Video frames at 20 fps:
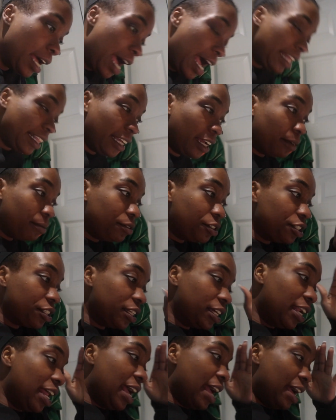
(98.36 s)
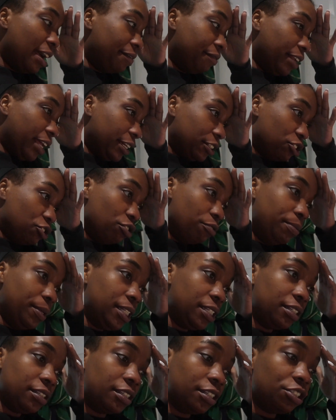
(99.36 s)
I think I'm just gonna have like two
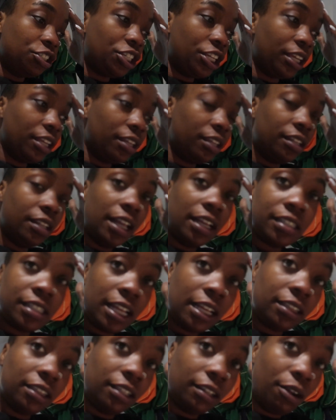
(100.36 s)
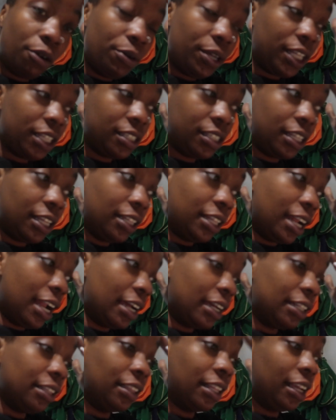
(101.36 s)
pieces of chicken. That's like the quickest thing that
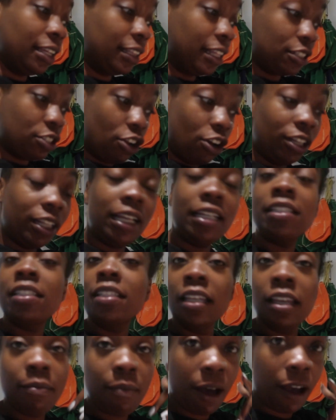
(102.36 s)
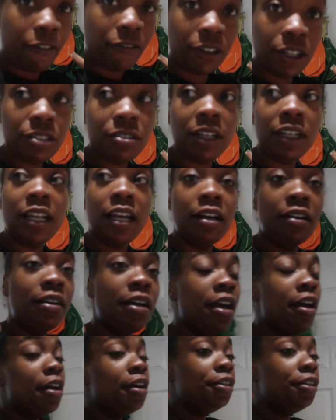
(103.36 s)
I can think. That's all I see in my fridge right now.